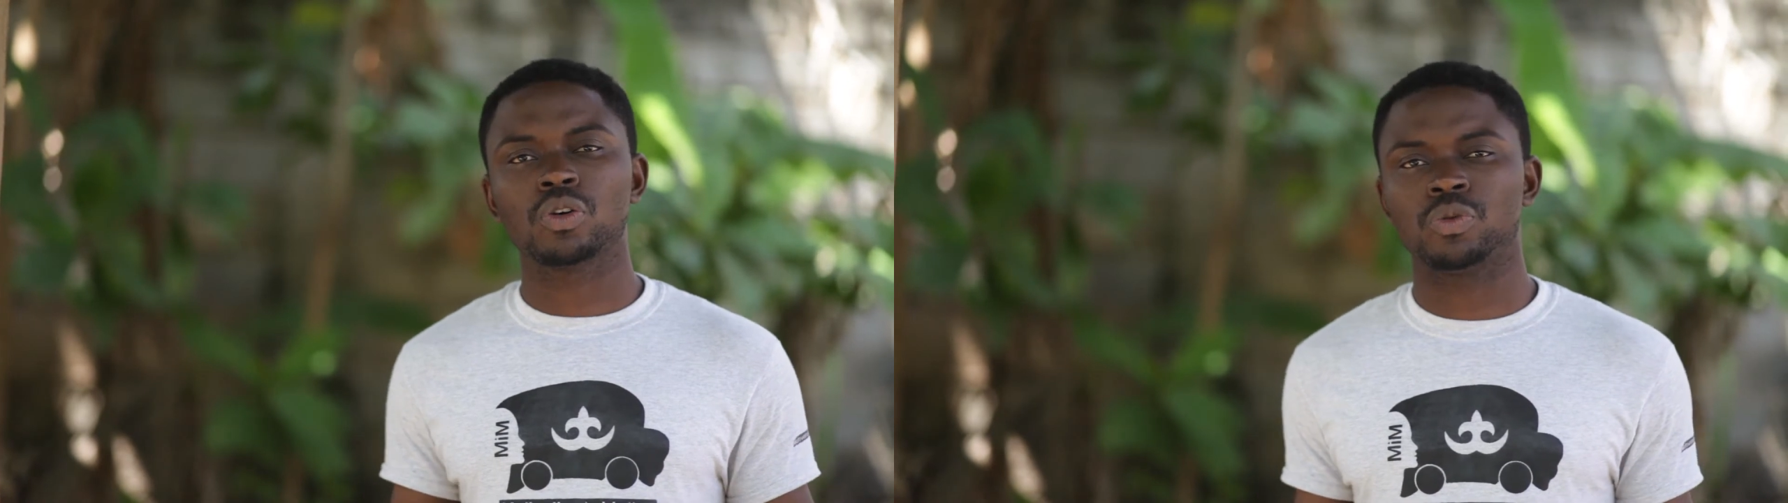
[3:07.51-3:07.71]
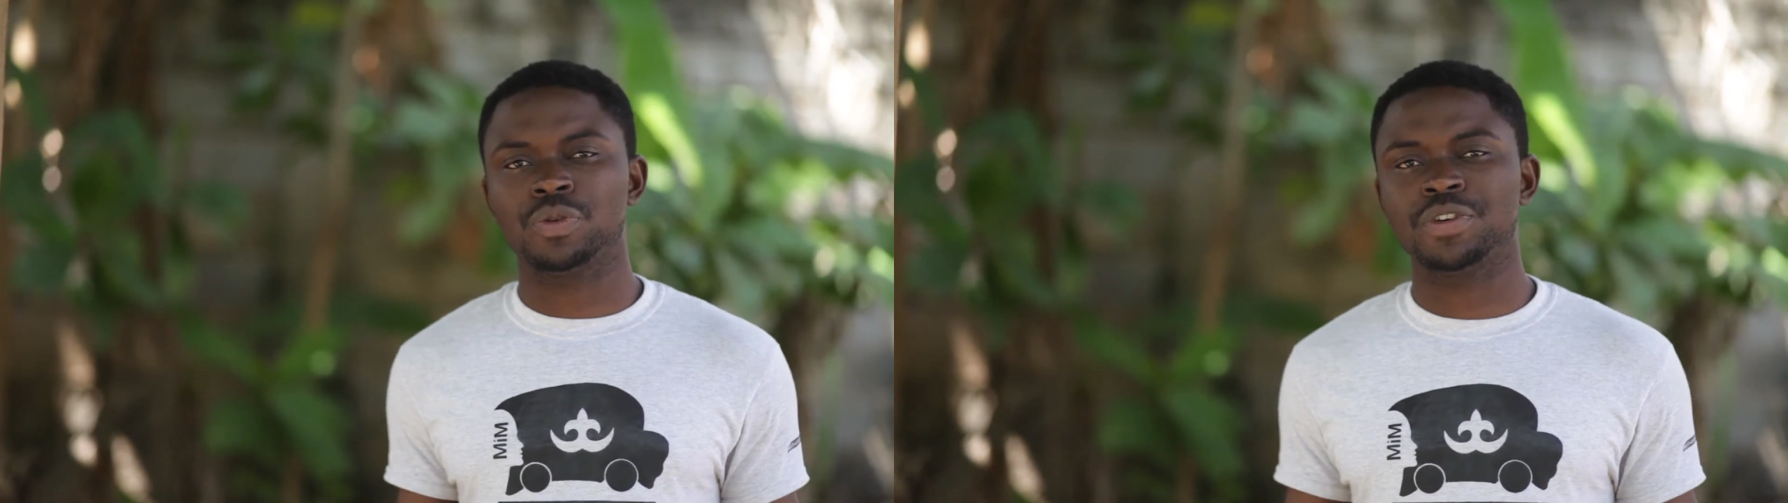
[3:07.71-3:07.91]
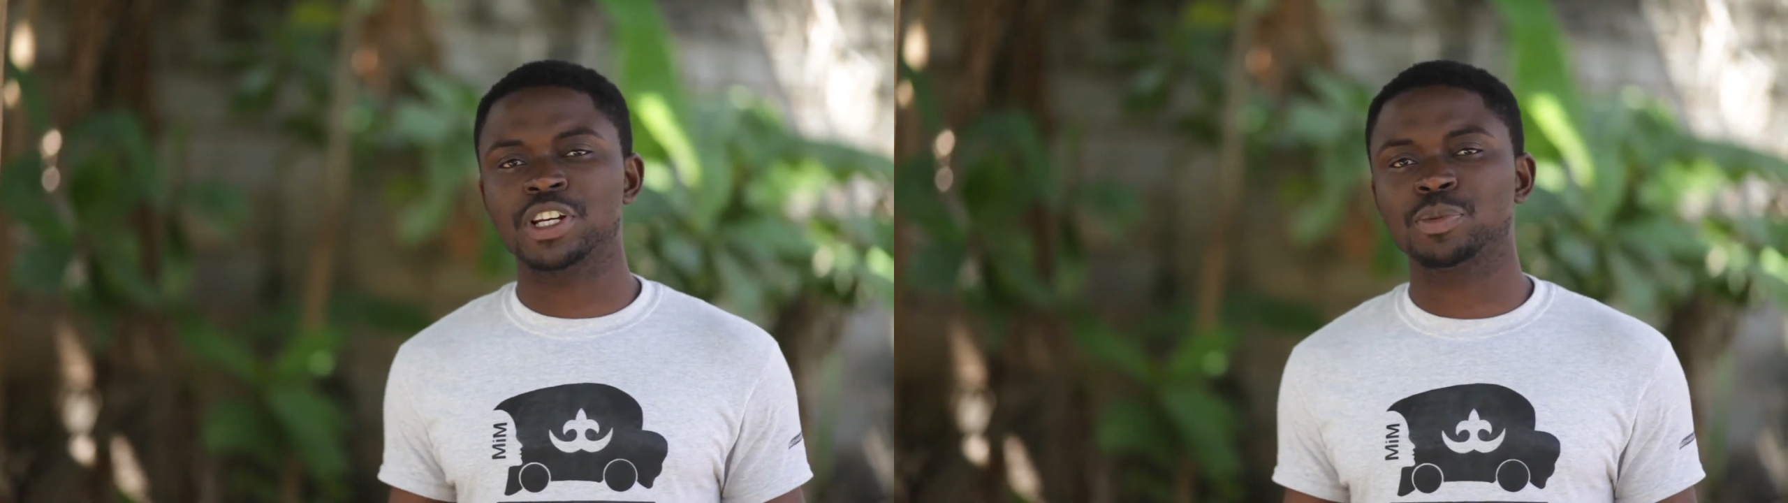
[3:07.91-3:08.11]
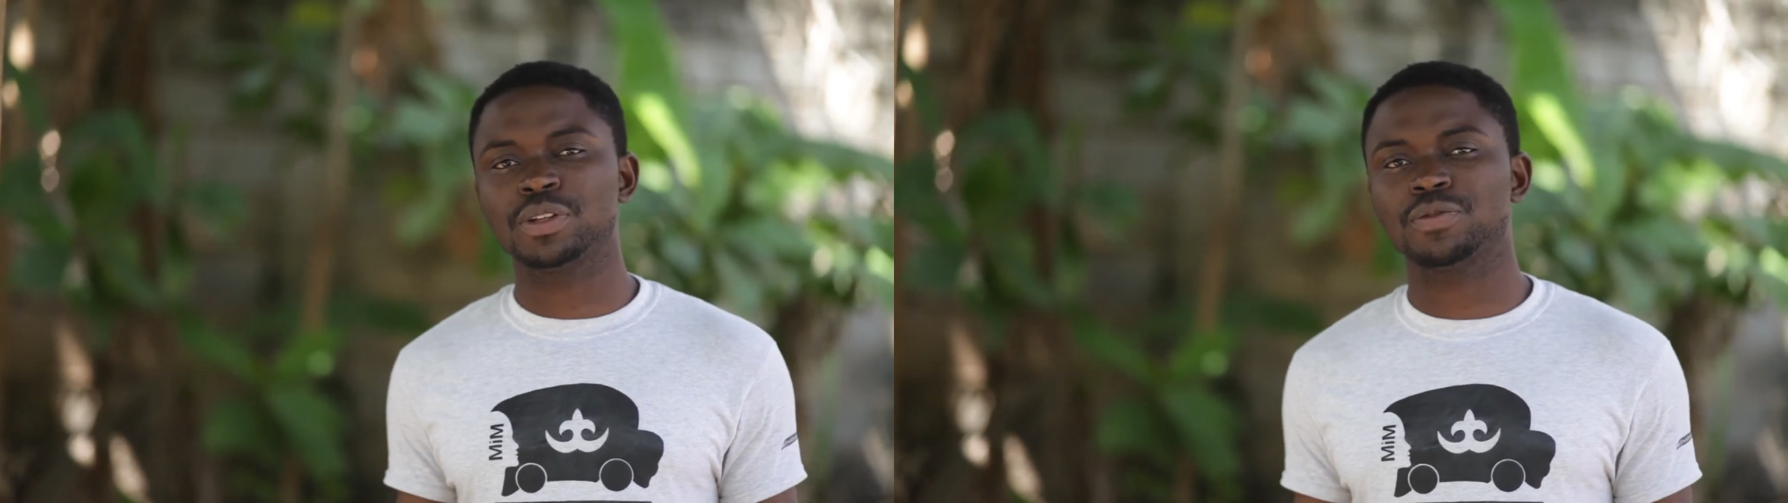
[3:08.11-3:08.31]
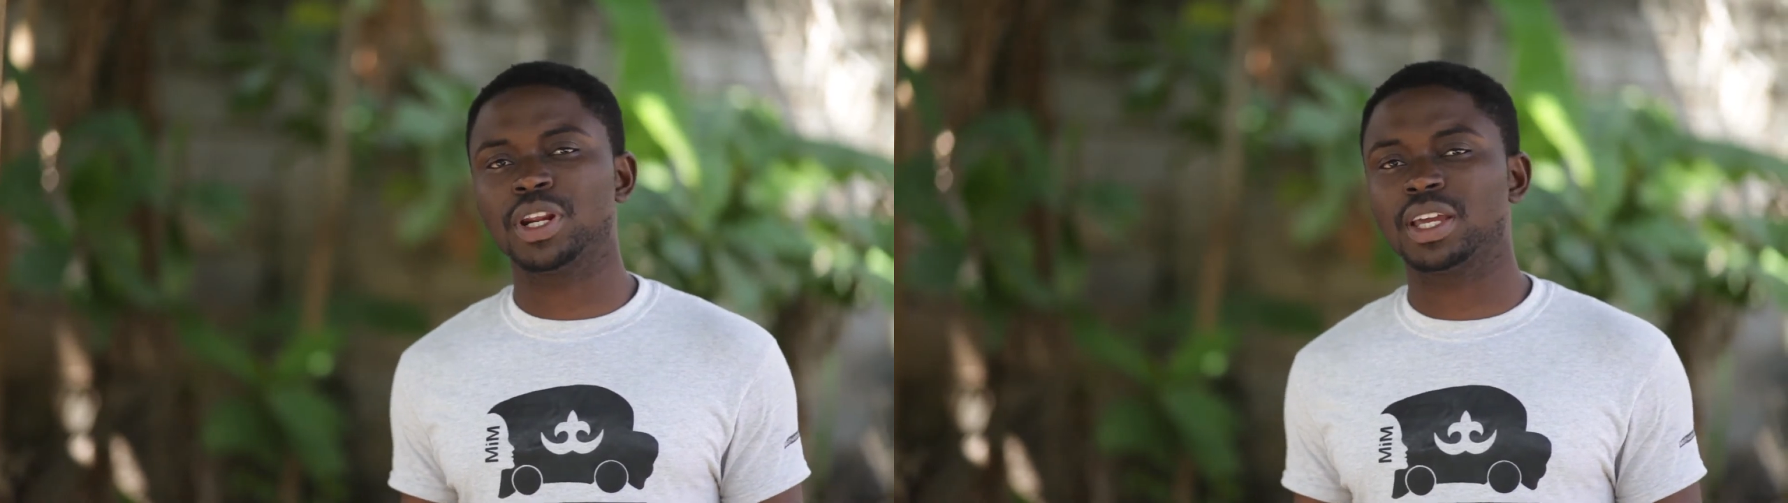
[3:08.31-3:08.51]

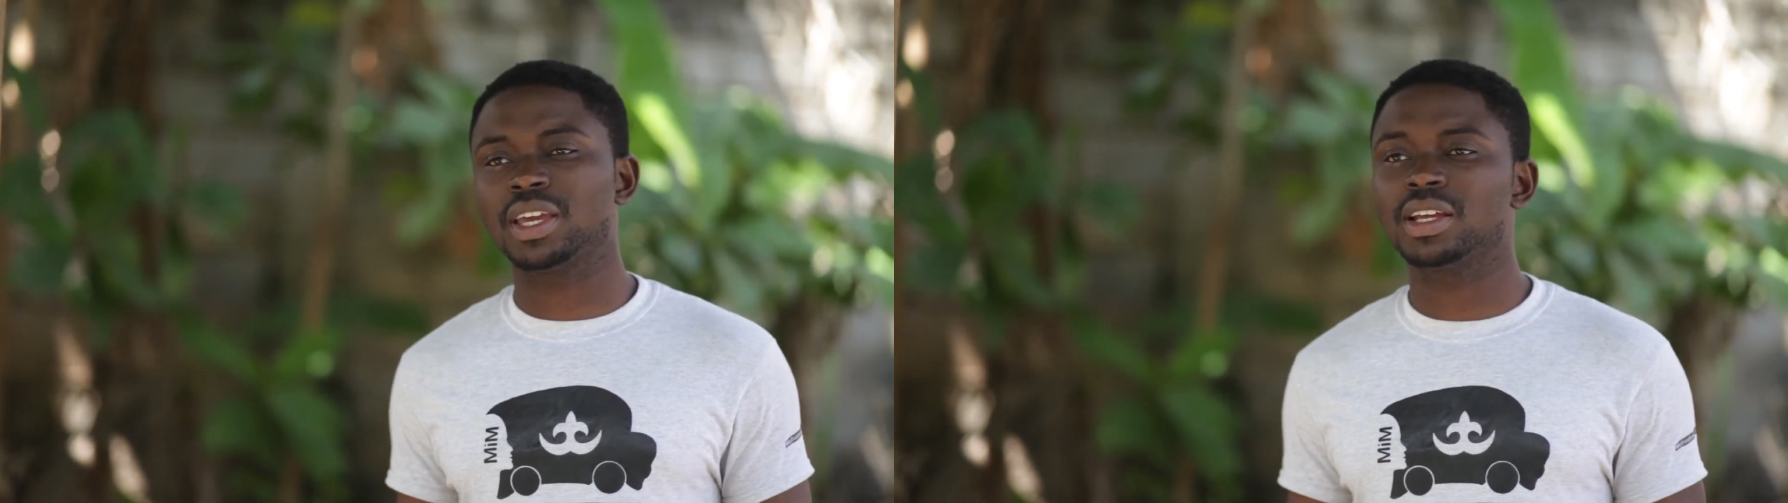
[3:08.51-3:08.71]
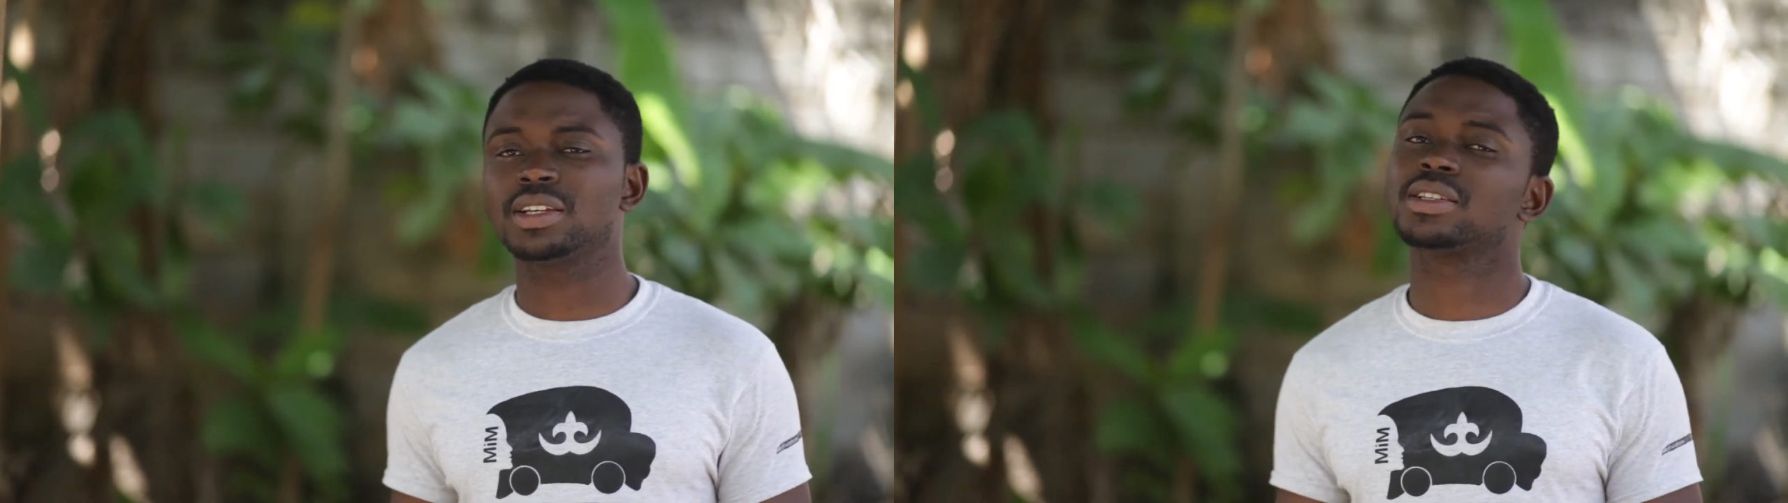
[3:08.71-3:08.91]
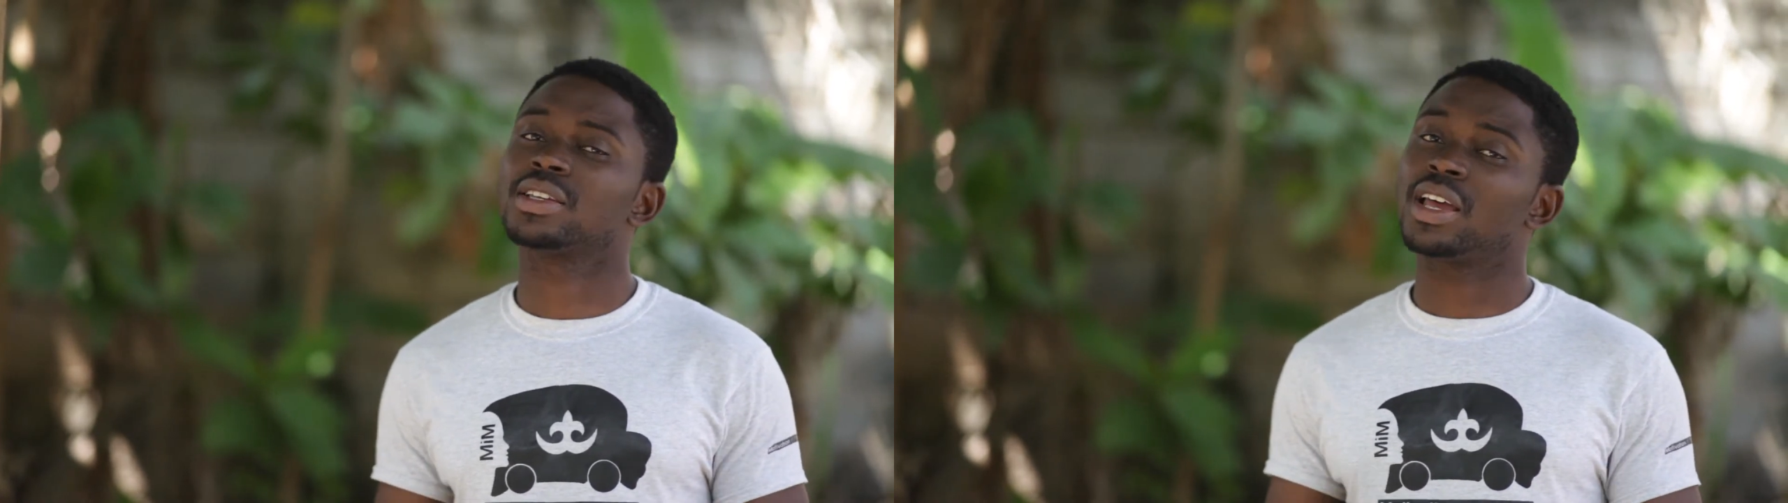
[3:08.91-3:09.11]
refreshment for the kids